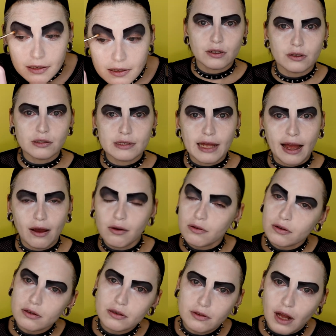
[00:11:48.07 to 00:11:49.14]
Turns
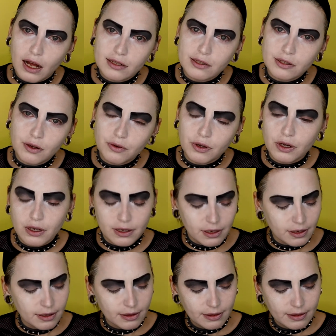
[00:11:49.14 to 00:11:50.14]
out, not so good.